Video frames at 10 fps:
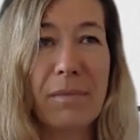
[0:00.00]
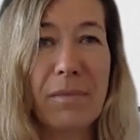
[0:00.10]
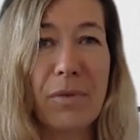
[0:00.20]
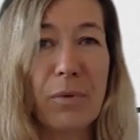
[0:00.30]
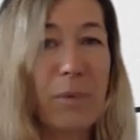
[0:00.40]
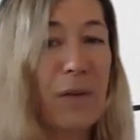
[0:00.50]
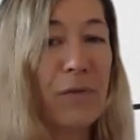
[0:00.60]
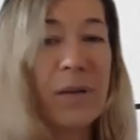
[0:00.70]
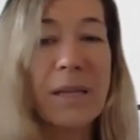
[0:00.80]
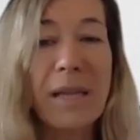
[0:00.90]
through my
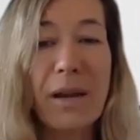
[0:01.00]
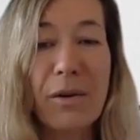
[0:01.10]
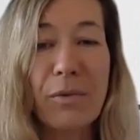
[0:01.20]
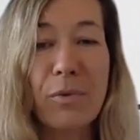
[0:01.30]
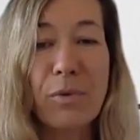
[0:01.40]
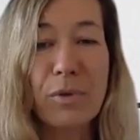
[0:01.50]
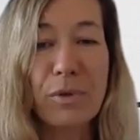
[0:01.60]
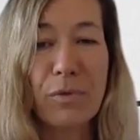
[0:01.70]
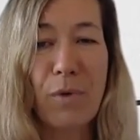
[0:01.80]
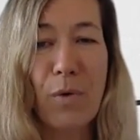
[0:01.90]
feet, there are roots
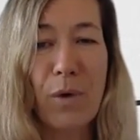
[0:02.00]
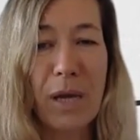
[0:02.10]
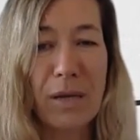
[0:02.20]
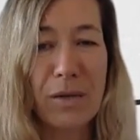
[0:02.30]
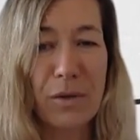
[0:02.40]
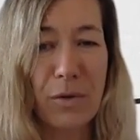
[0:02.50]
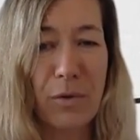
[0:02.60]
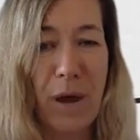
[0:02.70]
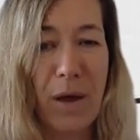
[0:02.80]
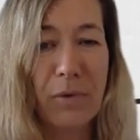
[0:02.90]
growing into the
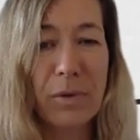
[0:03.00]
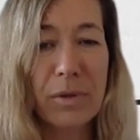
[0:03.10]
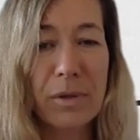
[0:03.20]
ground.